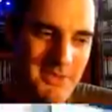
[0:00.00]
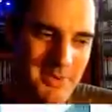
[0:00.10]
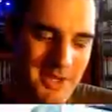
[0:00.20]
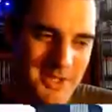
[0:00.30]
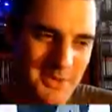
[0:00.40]

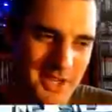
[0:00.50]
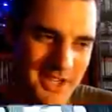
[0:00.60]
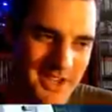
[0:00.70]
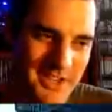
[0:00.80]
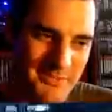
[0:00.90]
part of 20
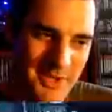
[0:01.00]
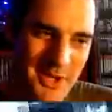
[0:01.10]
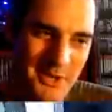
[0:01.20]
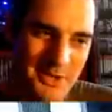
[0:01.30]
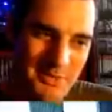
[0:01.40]
cars. My
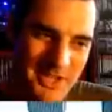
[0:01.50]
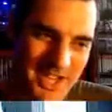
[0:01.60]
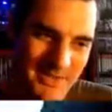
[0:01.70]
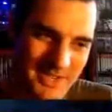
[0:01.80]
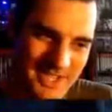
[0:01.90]
car was a bit
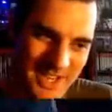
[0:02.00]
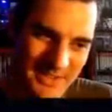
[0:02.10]
damaged then,